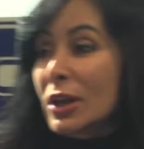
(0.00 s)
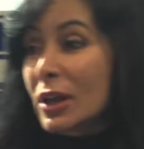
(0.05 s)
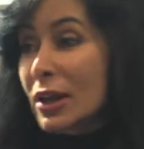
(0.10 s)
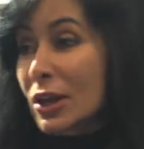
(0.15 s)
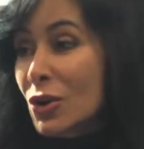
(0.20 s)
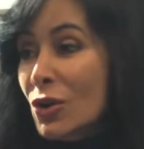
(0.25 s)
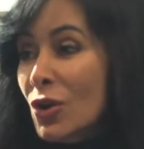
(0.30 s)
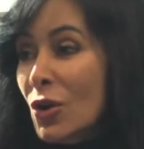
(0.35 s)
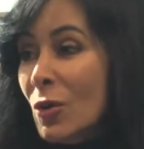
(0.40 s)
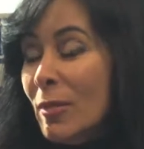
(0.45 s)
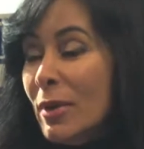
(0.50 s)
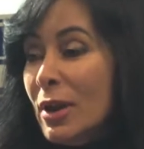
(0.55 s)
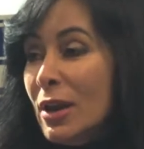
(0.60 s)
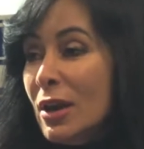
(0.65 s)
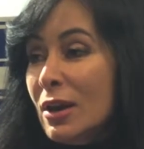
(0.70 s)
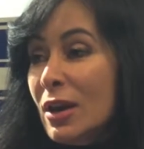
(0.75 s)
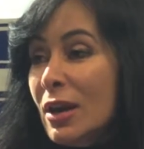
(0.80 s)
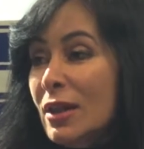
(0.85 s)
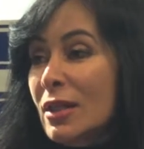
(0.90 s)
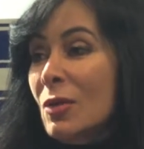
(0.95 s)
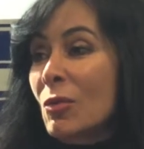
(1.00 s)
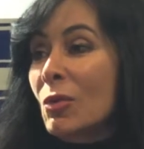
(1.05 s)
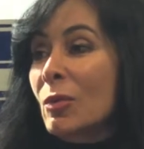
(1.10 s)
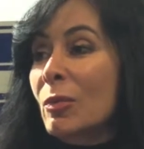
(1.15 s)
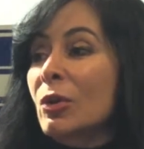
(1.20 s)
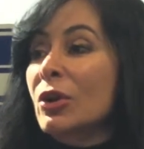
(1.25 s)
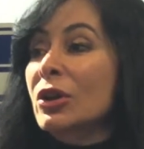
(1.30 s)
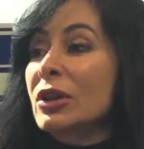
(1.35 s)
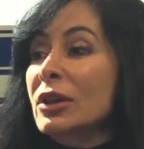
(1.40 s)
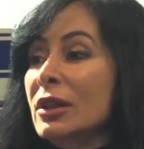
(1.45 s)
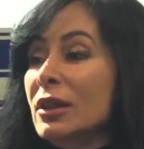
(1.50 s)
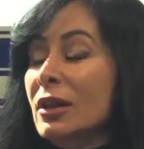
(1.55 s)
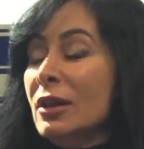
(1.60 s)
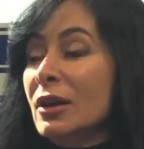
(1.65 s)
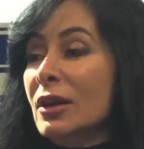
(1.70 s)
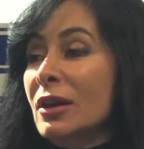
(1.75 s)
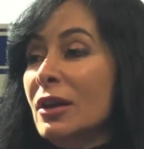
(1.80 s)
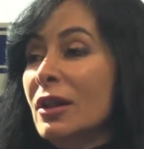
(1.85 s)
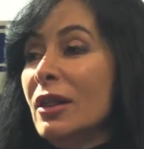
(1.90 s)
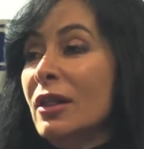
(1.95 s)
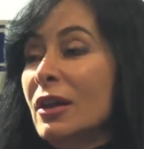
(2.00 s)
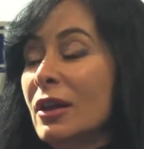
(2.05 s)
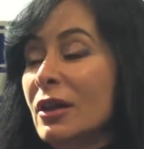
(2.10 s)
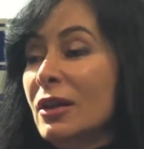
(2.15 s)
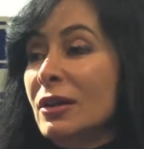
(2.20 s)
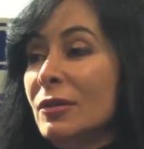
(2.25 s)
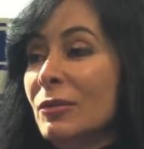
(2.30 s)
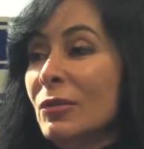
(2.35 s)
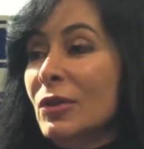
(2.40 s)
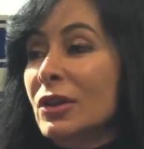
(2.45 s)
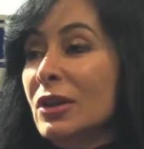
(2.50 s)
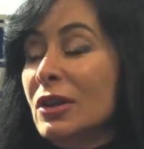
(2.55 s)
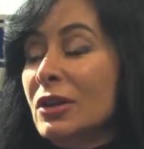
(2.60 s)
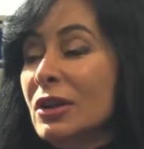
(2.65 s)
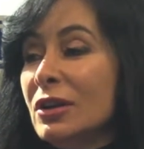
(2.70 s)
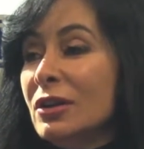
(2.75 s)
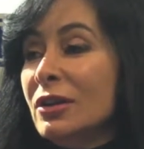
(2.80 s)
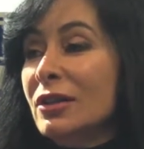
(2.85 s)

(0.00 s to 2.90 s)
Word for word: the gyro meat, and then we put the